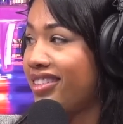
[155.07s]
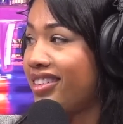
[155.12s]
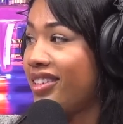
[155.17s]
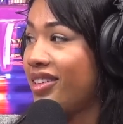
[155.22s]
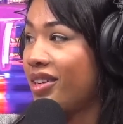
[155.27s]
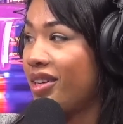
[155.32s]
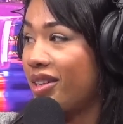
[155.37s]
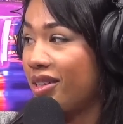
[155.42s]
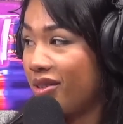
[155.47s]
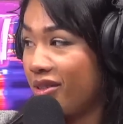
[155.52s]

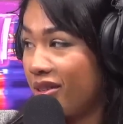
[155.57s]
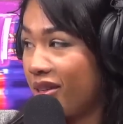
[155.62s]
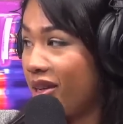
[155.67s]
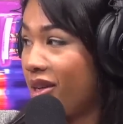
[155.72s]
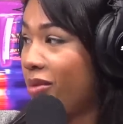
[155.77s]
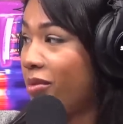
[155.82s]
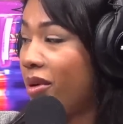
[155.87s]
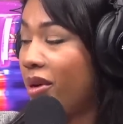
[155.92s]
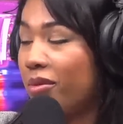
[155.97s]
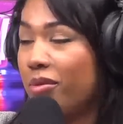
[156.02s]
Oh, you better you
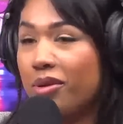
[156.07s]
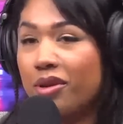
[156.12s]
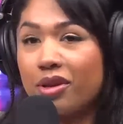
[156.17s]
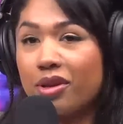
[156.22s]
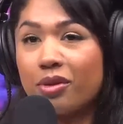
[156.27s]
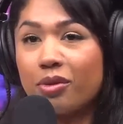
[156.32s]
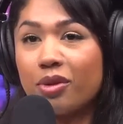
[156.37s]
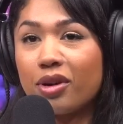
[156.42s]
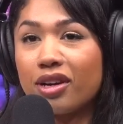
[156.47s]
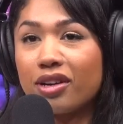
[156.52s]
put in the better work. Put in
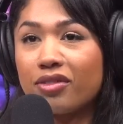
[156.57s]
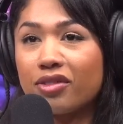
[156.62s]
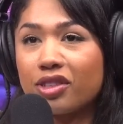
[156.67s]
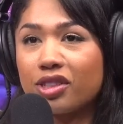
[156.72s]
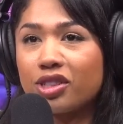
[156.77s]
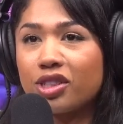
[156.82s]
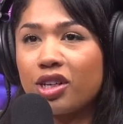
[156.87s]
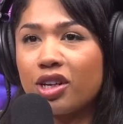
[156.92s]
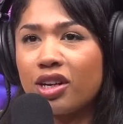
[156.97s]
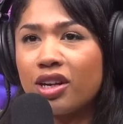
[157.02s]
the work for
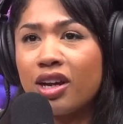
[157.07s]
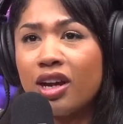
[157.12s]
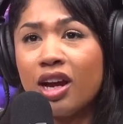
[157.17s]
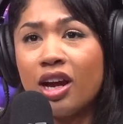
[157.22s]
sure.